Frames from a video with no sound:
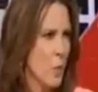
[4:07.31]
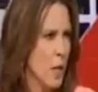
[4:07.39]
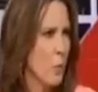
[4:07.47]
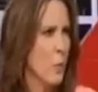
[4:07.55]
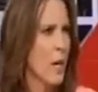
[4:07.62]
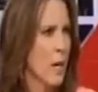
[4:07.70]

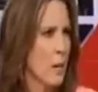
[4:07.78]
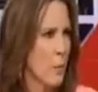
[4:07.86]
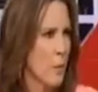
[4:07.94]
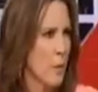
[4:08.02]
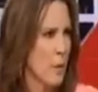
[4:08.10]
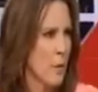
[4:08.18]

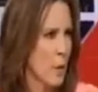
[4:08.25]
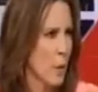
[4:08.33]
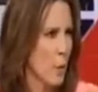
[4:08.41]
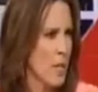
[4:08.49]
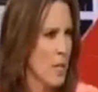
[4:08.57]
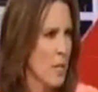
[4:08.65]
When you
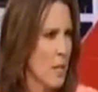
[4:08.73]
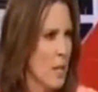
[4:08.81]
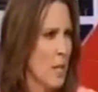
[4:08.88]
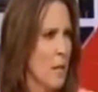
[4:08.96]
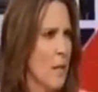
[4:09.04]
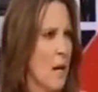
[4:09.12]
know, we
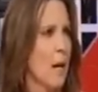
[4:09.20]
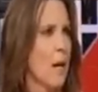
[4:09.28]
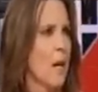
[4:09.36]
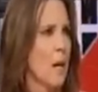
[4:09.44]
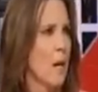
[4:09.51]
see that